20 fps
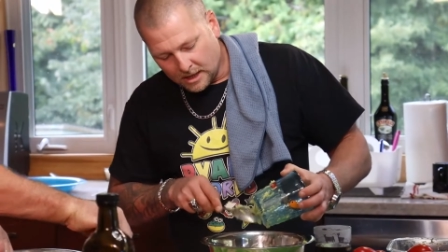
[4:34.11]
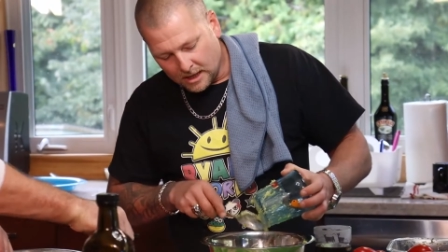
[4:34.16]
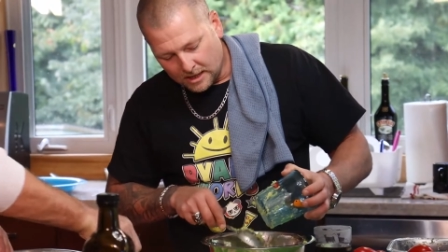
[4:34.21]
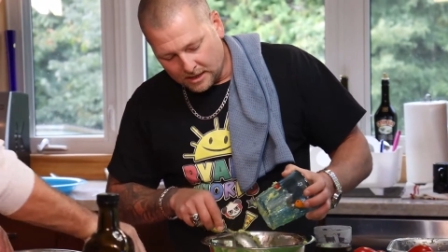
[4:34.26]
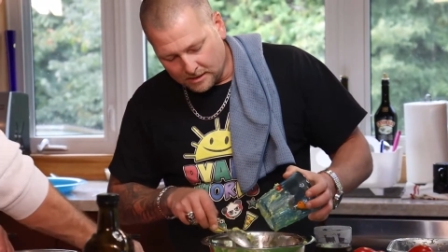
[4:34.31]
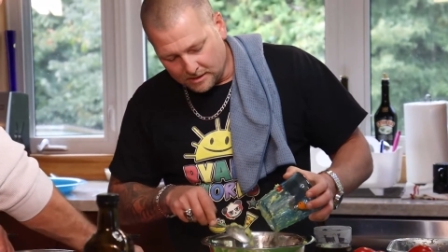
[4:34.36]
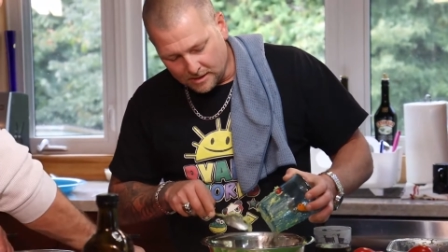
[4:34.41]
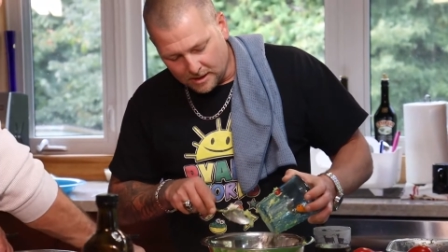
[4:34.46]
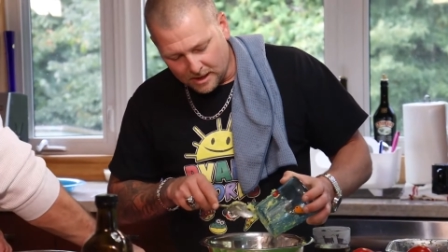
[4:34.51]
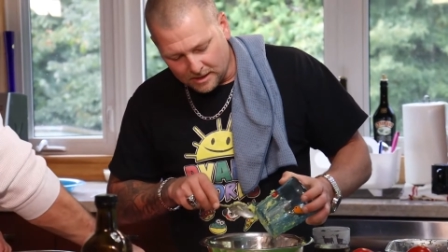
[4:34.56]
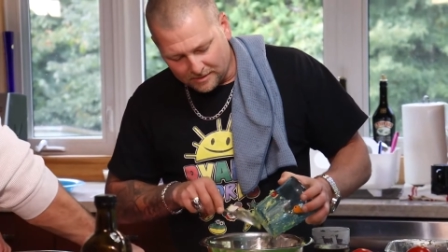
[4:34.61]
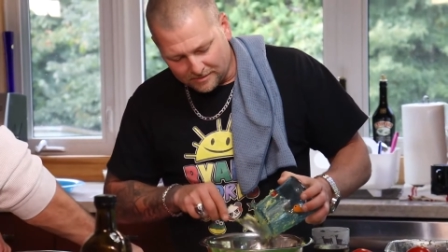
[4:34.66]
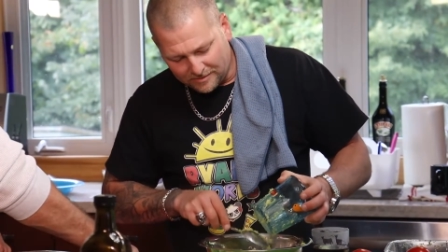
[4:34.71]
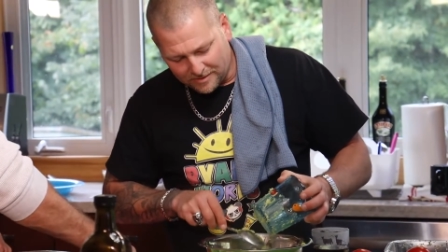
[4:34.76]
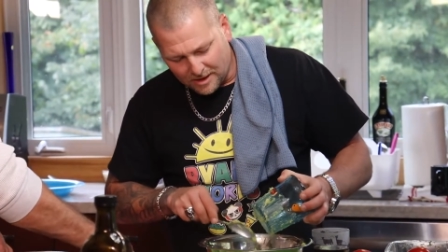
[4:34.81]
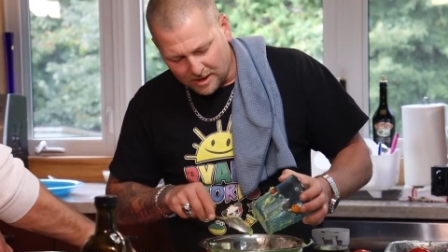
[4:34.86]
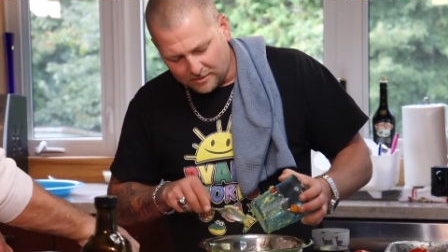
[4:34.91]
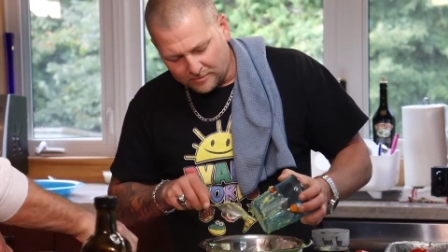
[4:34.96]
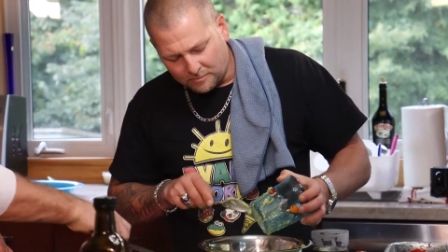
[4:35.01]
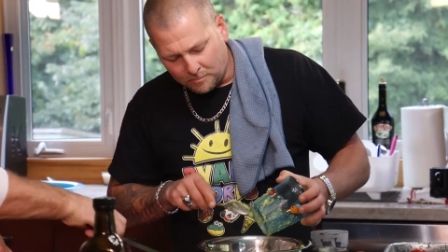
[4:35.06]
It, it,
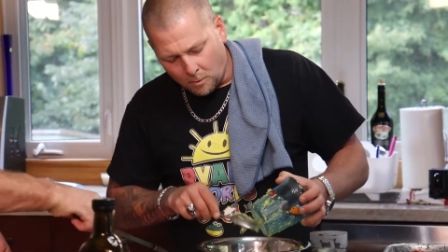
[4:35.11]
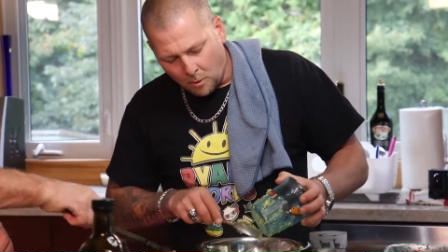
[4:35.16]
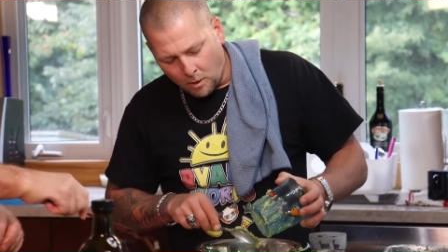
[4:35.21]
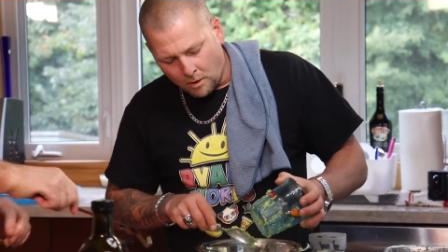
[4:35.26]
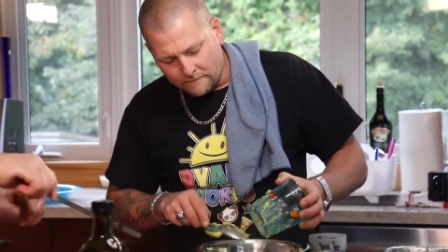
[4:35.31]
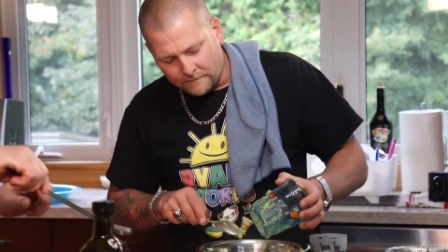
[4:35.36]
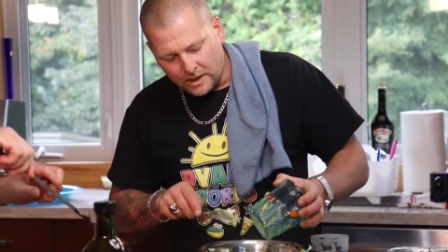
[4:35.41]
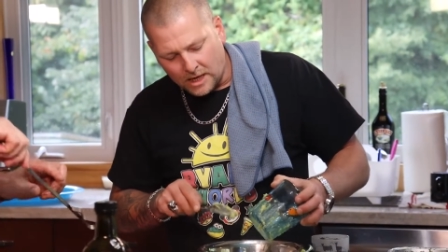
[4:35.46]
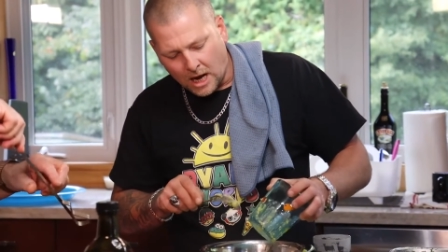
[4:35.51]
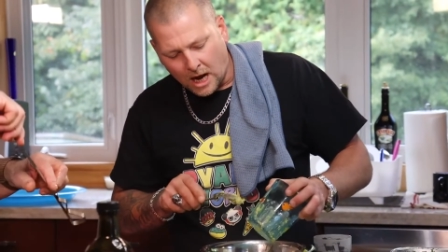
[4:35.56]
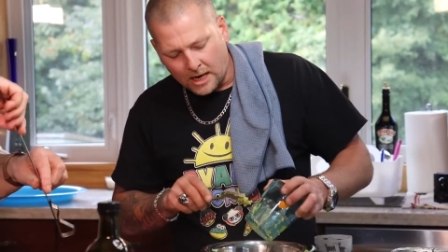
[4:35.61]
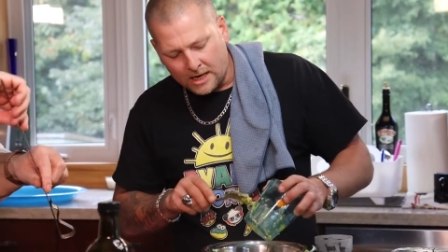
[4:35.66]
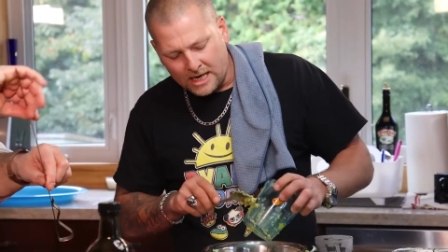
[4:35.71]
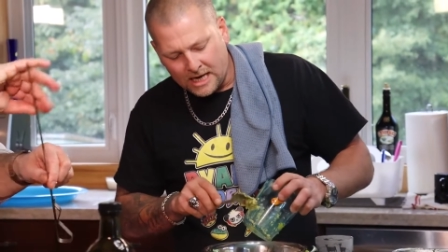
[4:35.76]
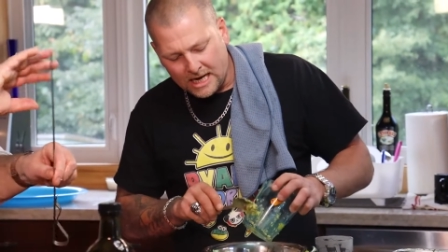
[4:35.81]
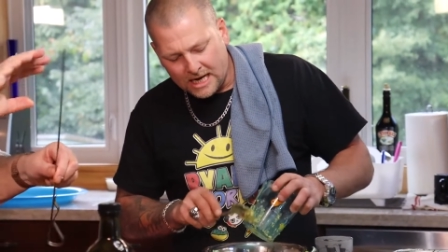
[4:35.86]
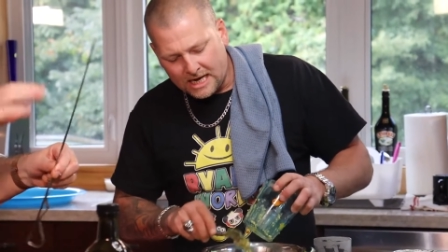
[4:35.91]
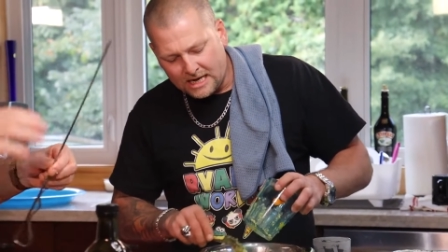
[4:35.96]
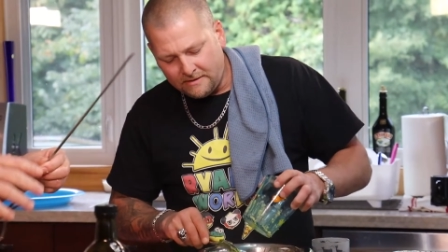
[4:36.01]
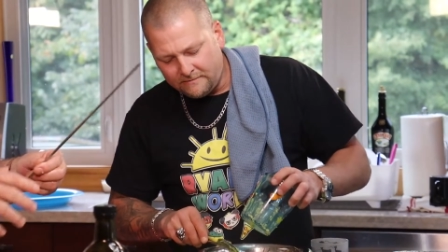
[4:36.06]
it's more of an
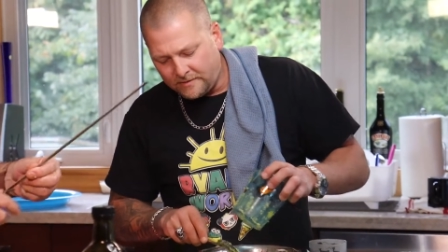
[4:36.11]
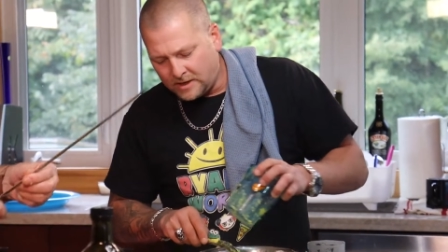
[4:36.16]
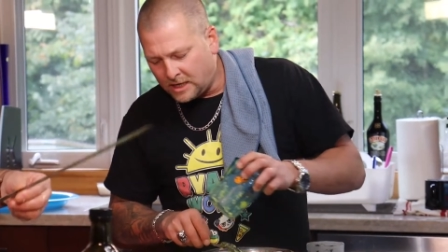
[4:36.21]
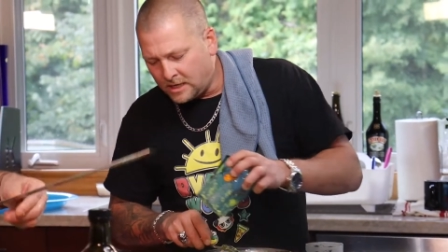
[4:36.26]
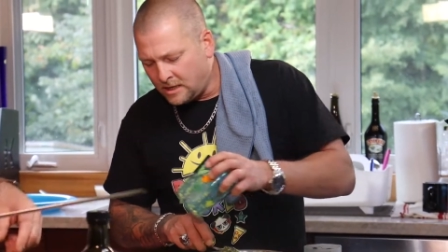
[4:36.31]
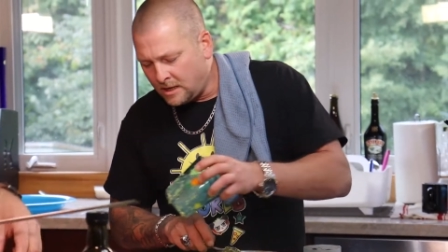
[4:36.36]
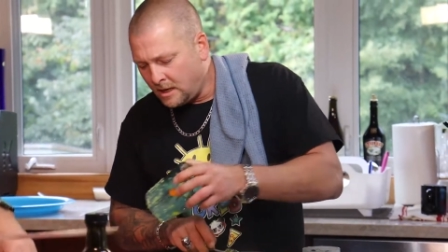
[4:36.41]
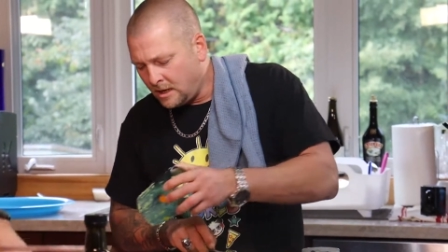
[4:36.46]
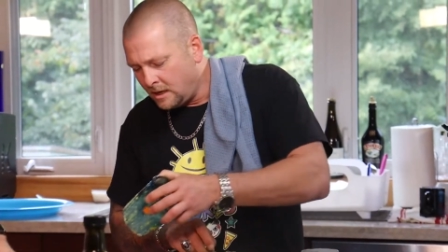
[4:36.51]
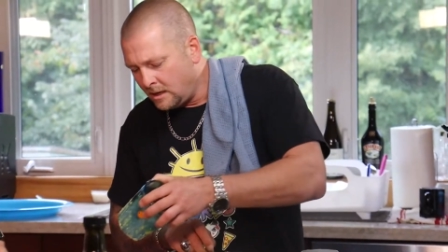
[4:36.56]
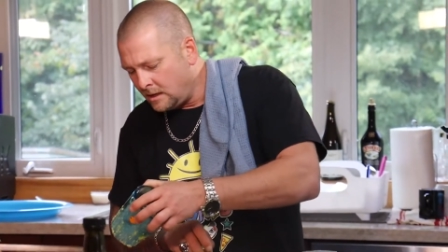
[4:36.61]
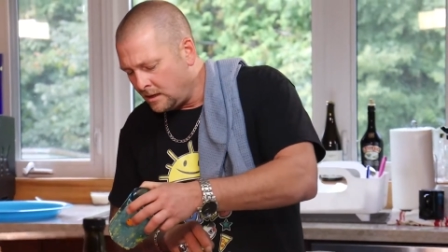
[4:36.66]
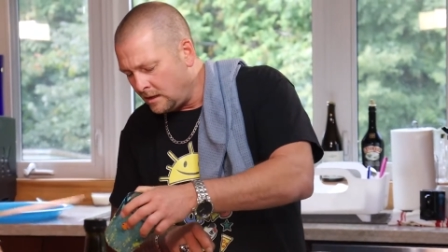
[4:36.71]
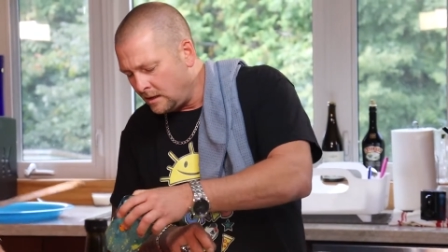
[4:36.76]
uneven,